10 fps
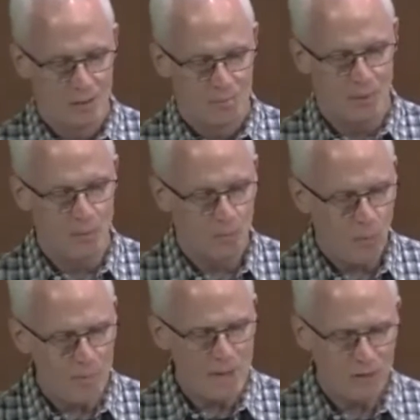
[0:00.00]
But
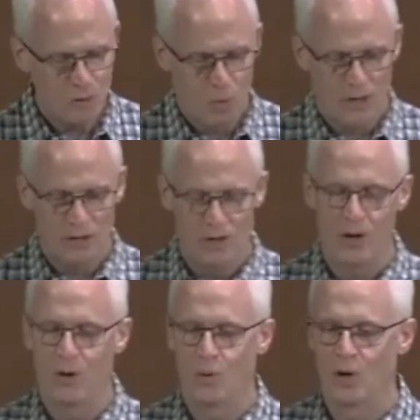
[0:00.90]
what makes you want to
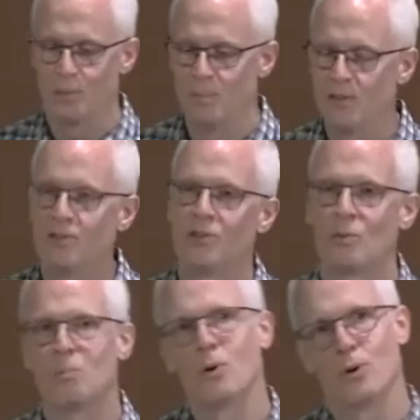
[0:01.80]
know what a business
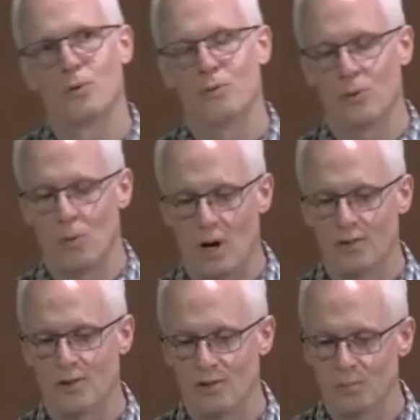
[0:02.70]
reporter for the
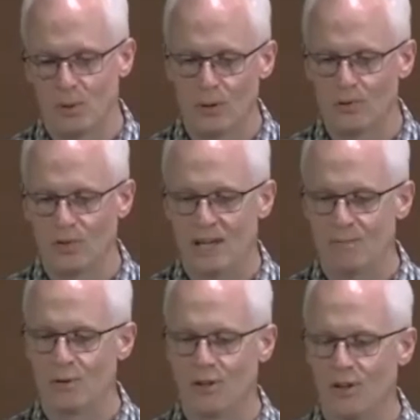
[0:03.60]
Washington Post had
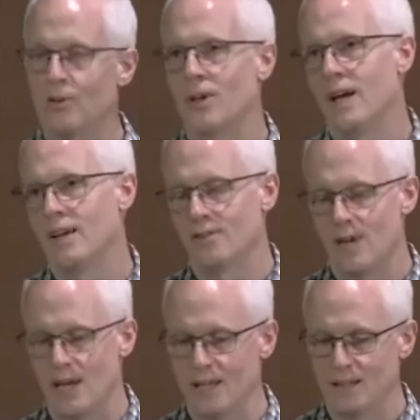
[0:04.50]
for dinner last
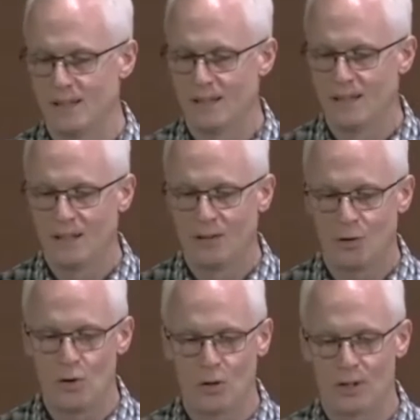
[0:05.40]
night,
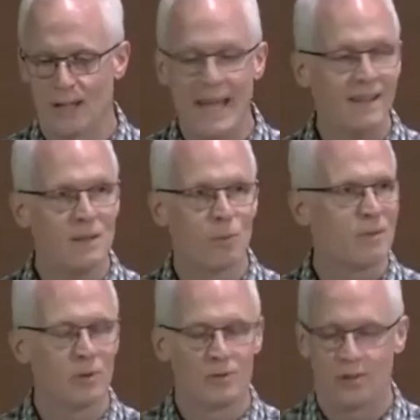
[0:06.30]
so you can lightly
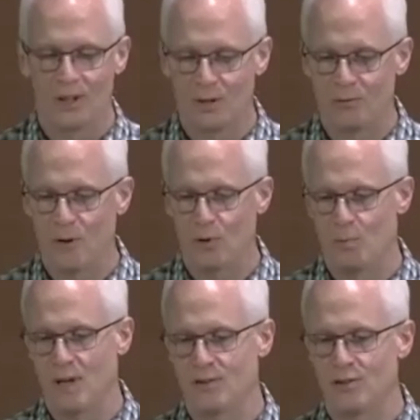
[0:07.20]
reference it in a phone
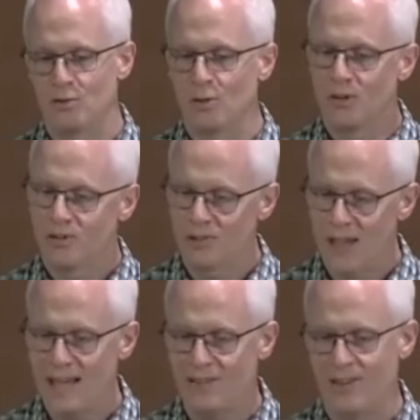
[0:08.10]
message for the
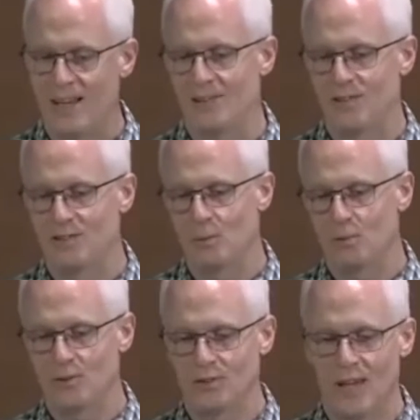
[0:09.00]
slight chance it
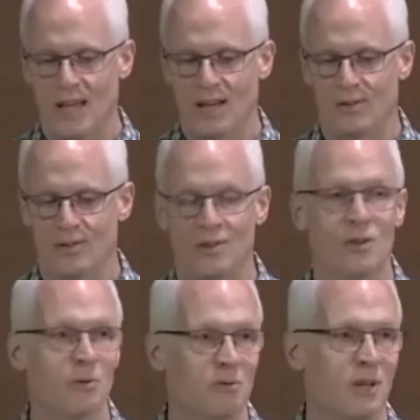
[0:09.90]
tips the scales in
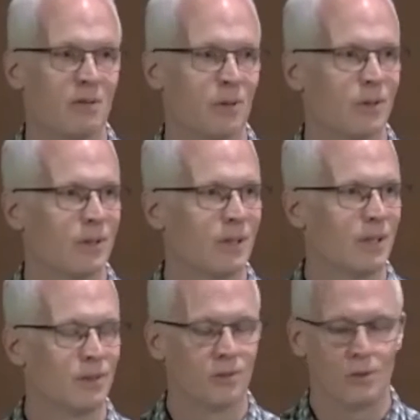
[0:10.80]
your favor
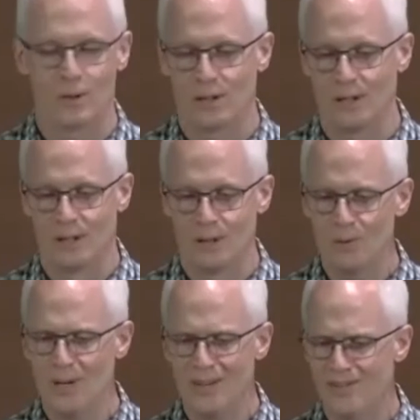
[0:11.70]
in a story?
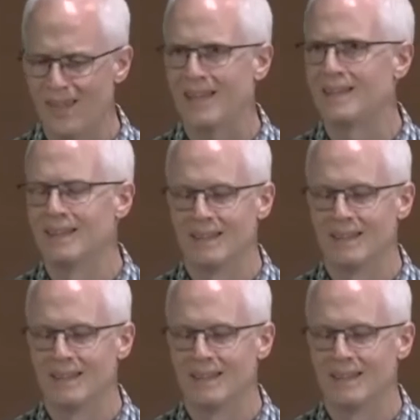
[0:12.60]
Who does that?